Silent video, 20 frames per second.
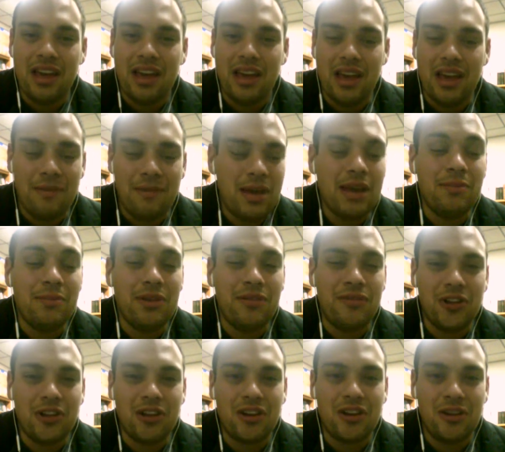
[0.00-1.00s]
It made me
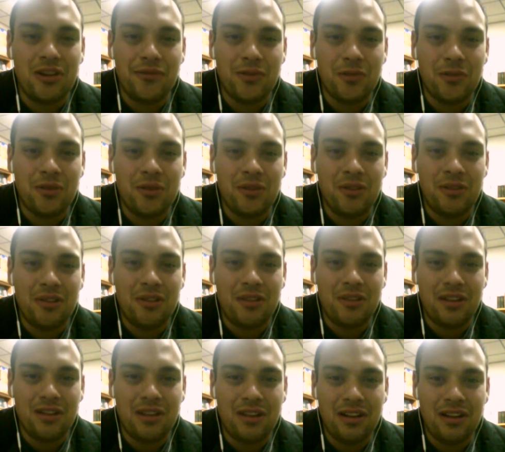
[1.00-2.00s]
feel uncomfortable,
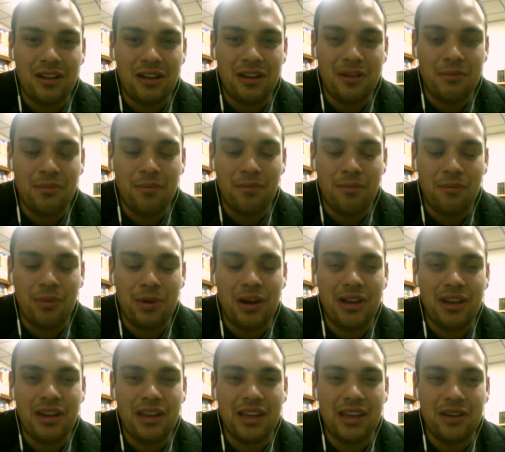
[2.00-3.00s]

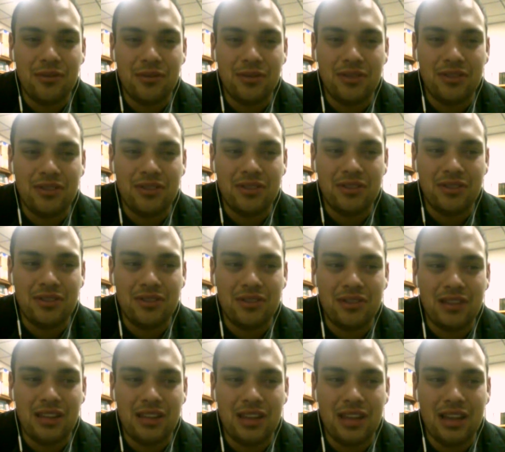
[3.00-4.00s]
but it was
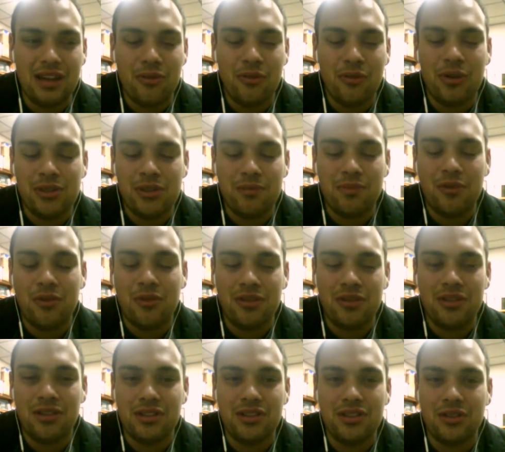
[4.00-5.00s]
important
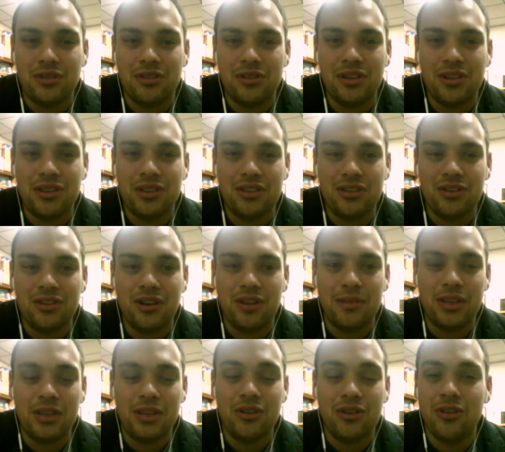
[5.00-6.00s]
to the story. So, I
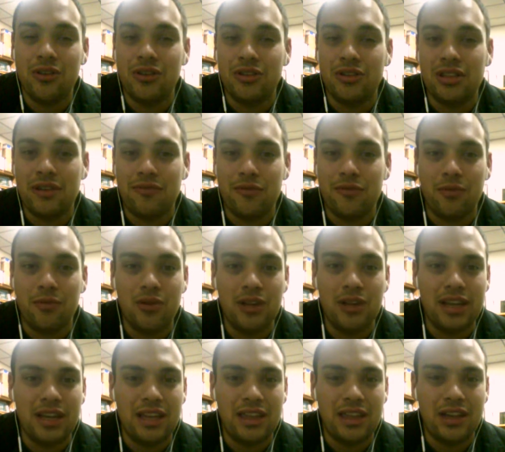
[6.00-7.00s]
mean, kudos to them for
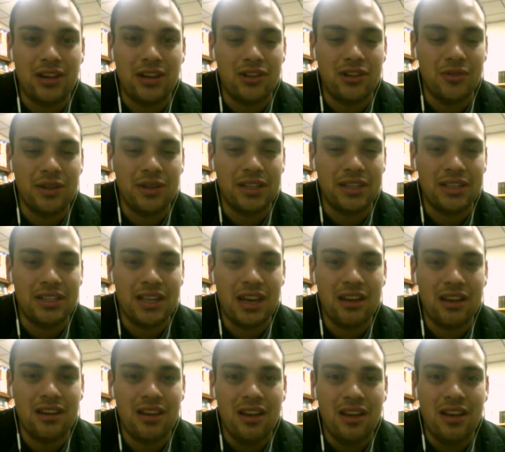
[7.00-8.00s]
putting it in there to an
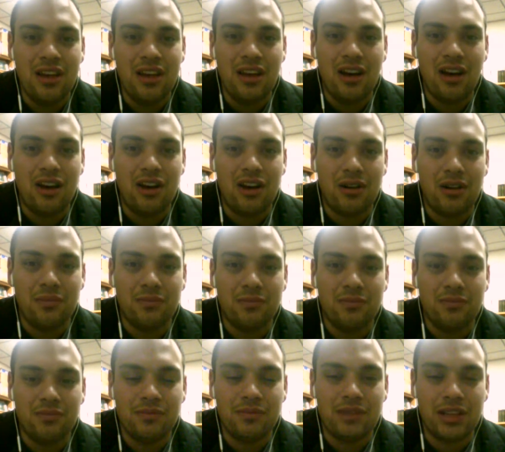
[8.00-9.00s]
extent.
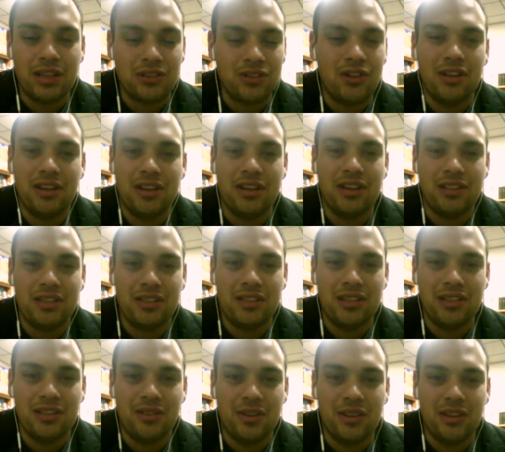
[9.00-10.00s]
That's all I needed to
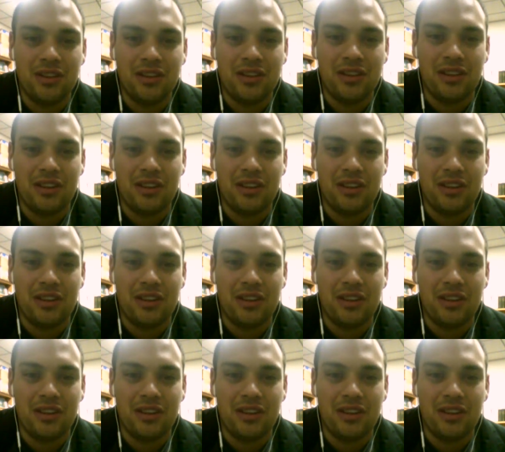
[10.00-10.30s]
see of it.